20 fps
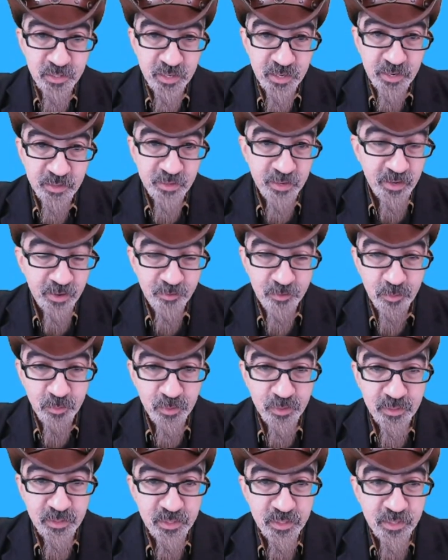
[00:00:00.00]
that I think
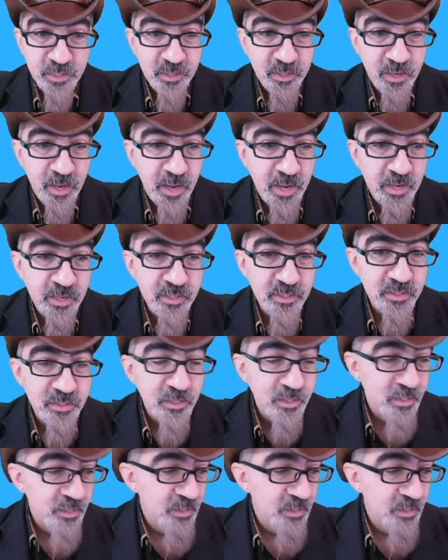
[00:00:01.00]
everyone has.